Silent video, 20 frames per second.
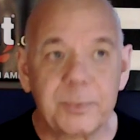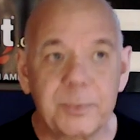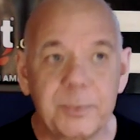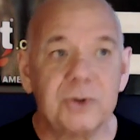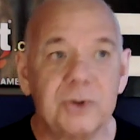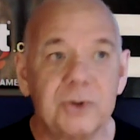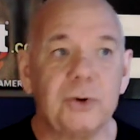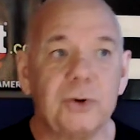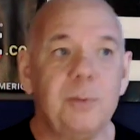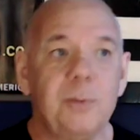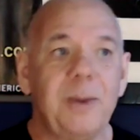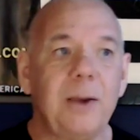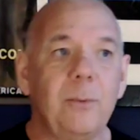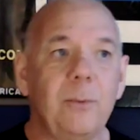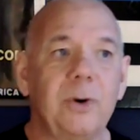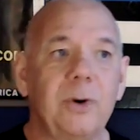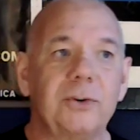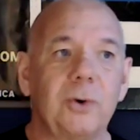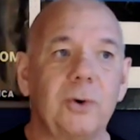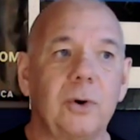So you might
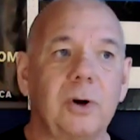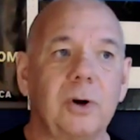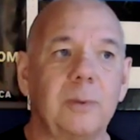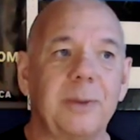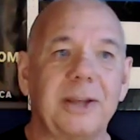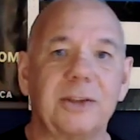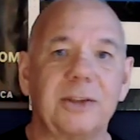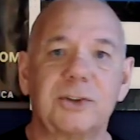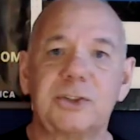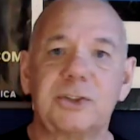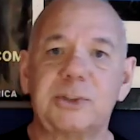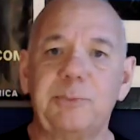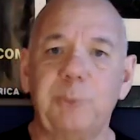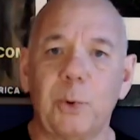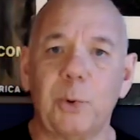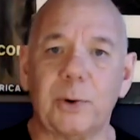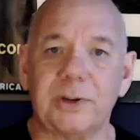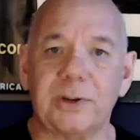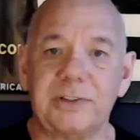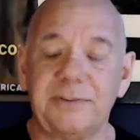want to talk about
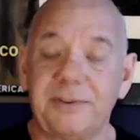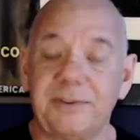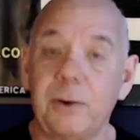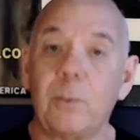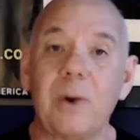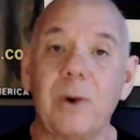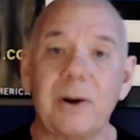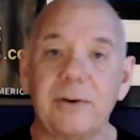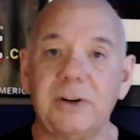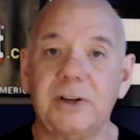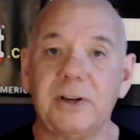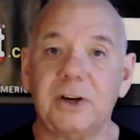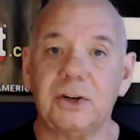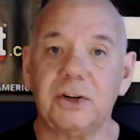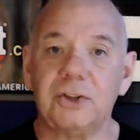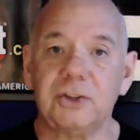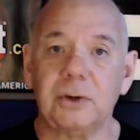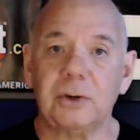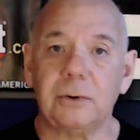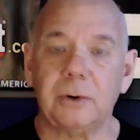sports. If they're wearing a
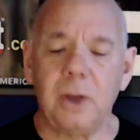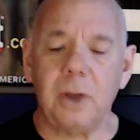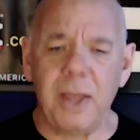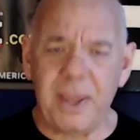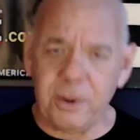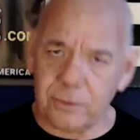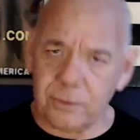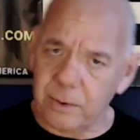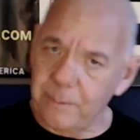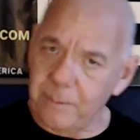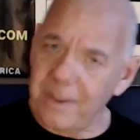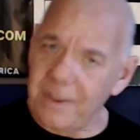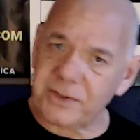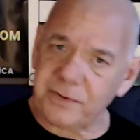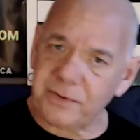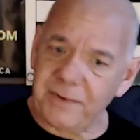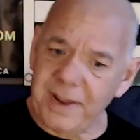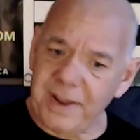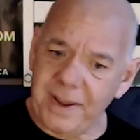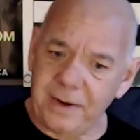shirt, oh, hey, you're a
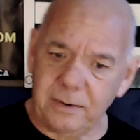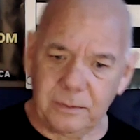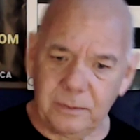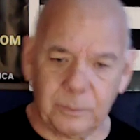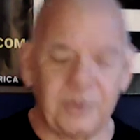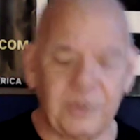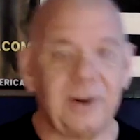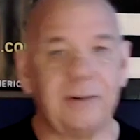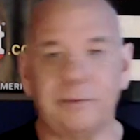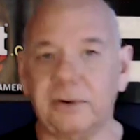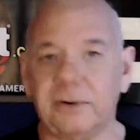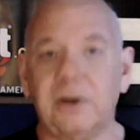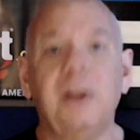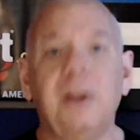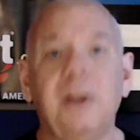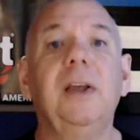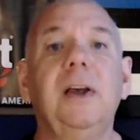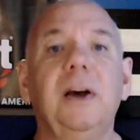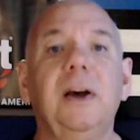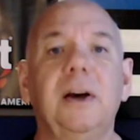Mets fan? Whatever.
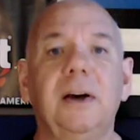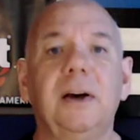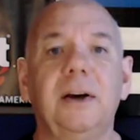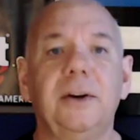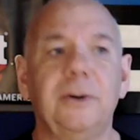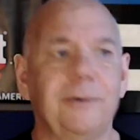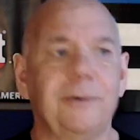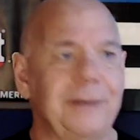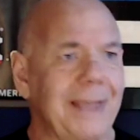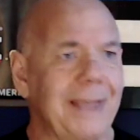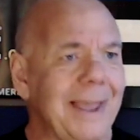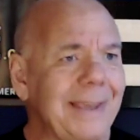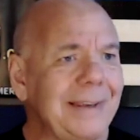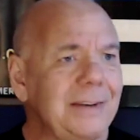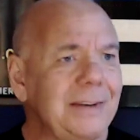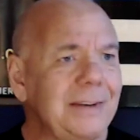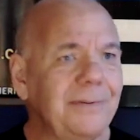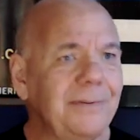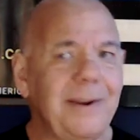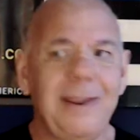You're a
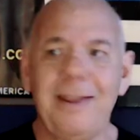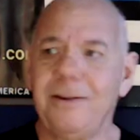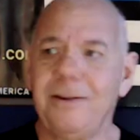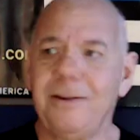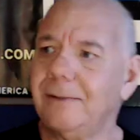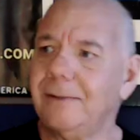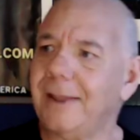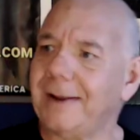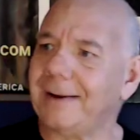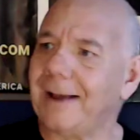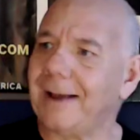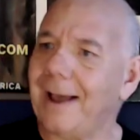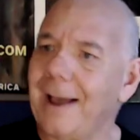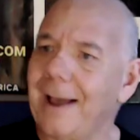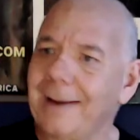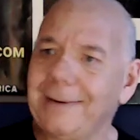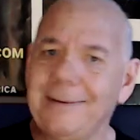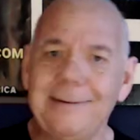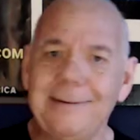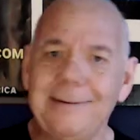Yankees fan, you like a
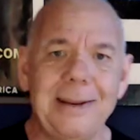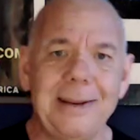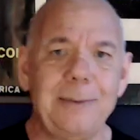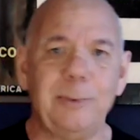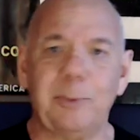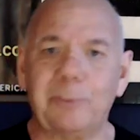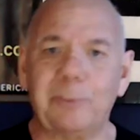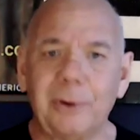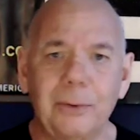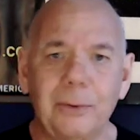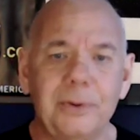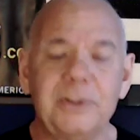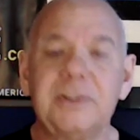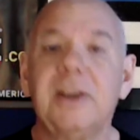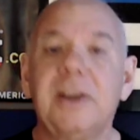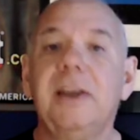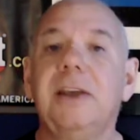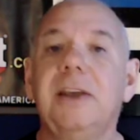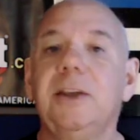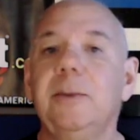hockey team, the Bruins,
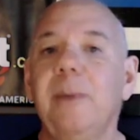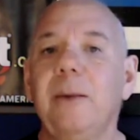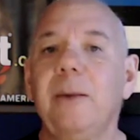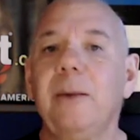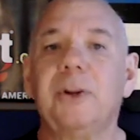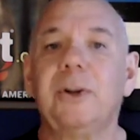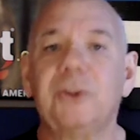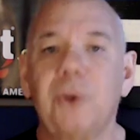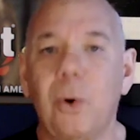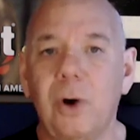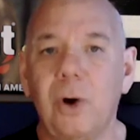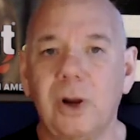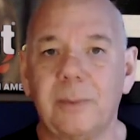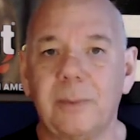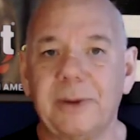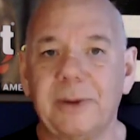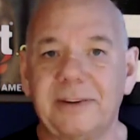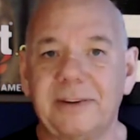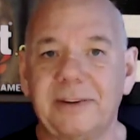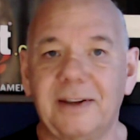you might want to talk
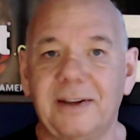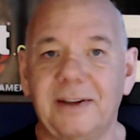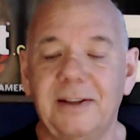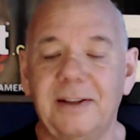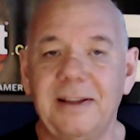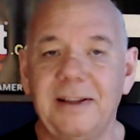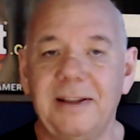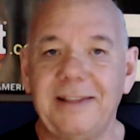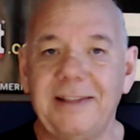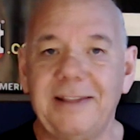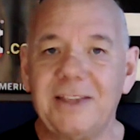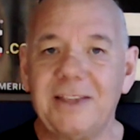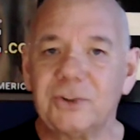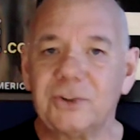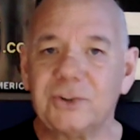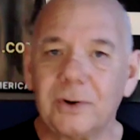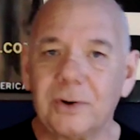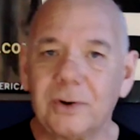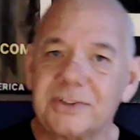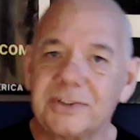about that. That
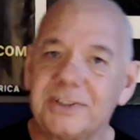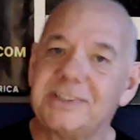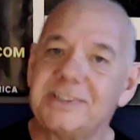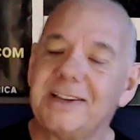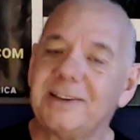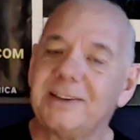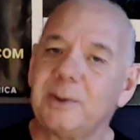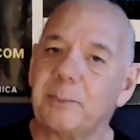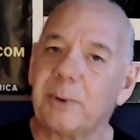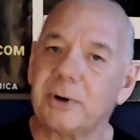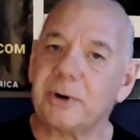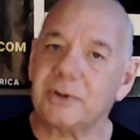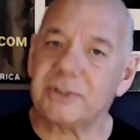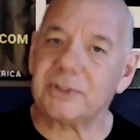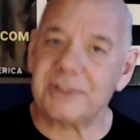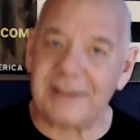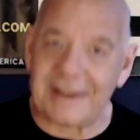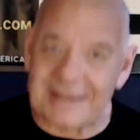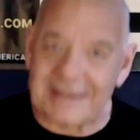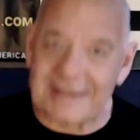starts to set the
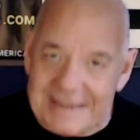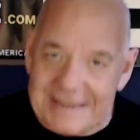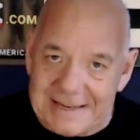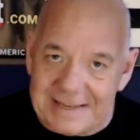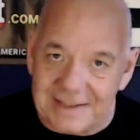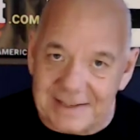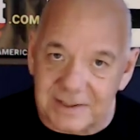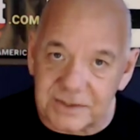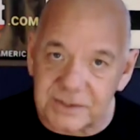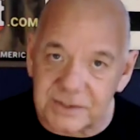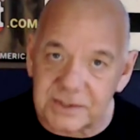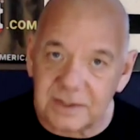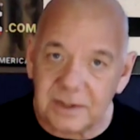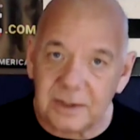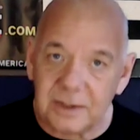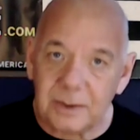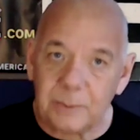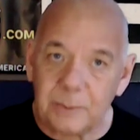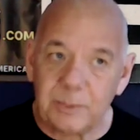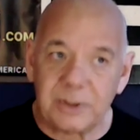person at ease
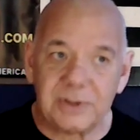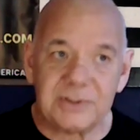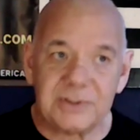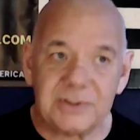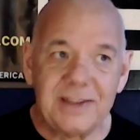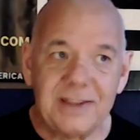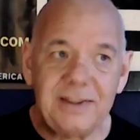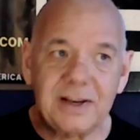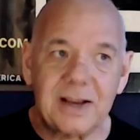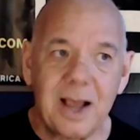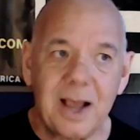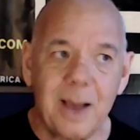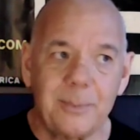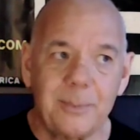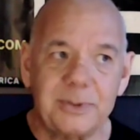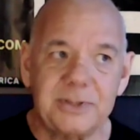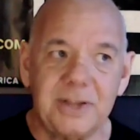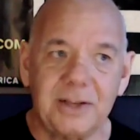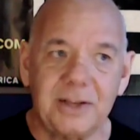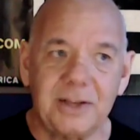because then the cop
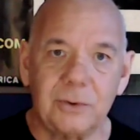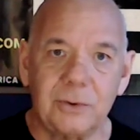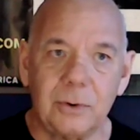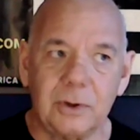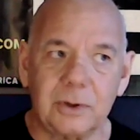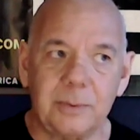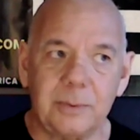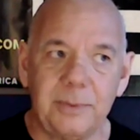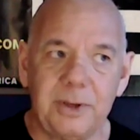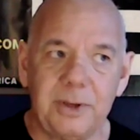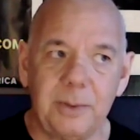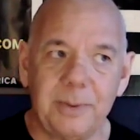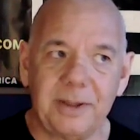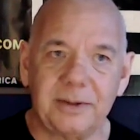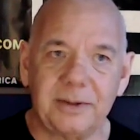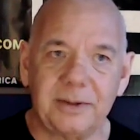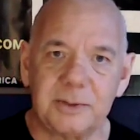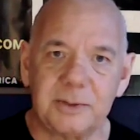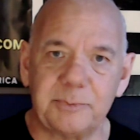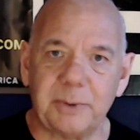is not talking to me
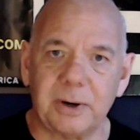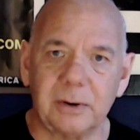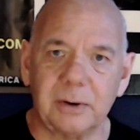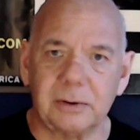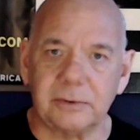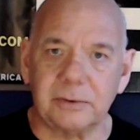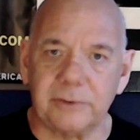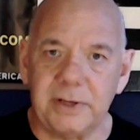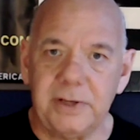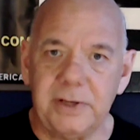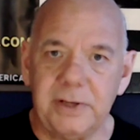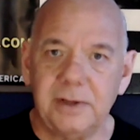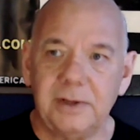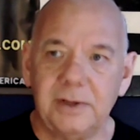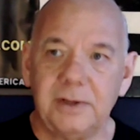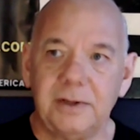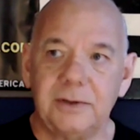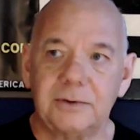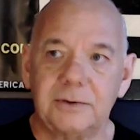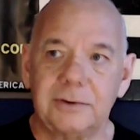about this burglary,
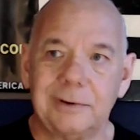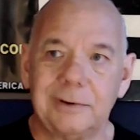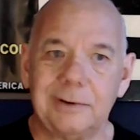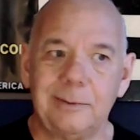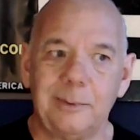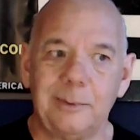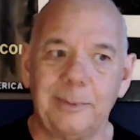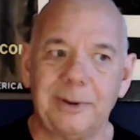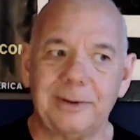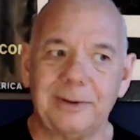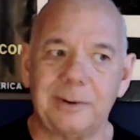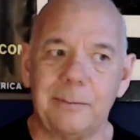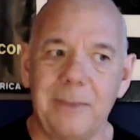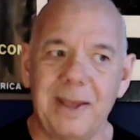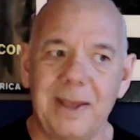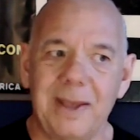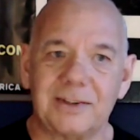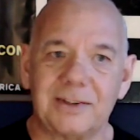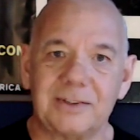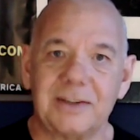talking to me about the
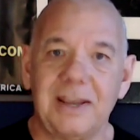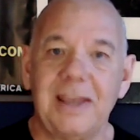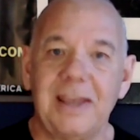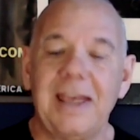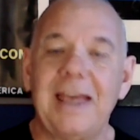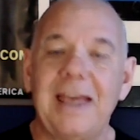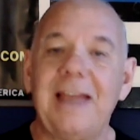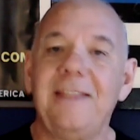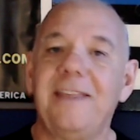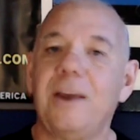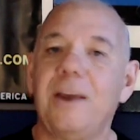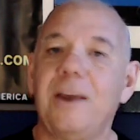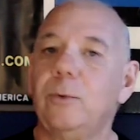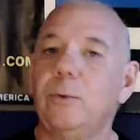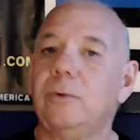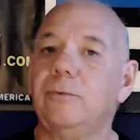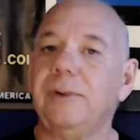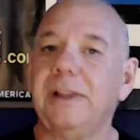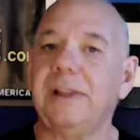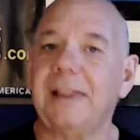Mets, and they
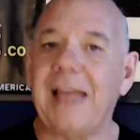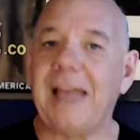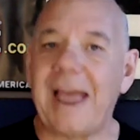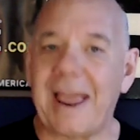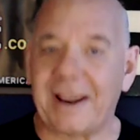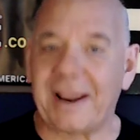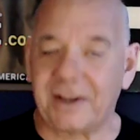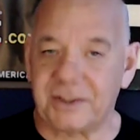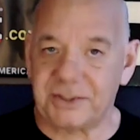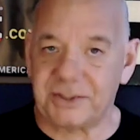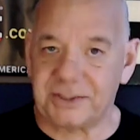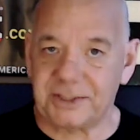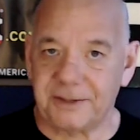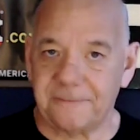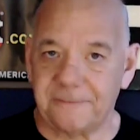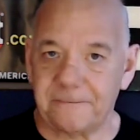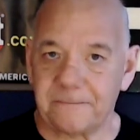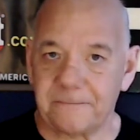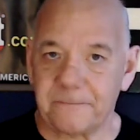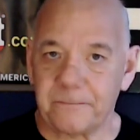will relax
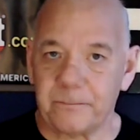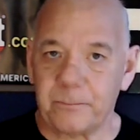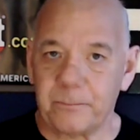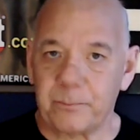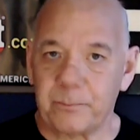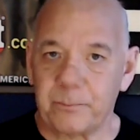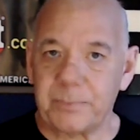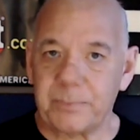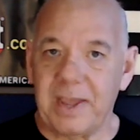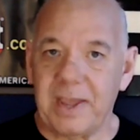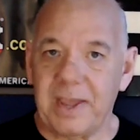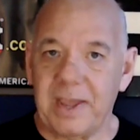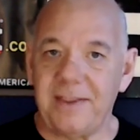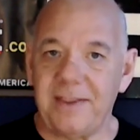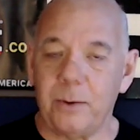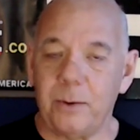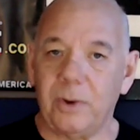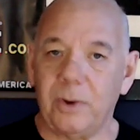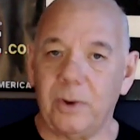and they will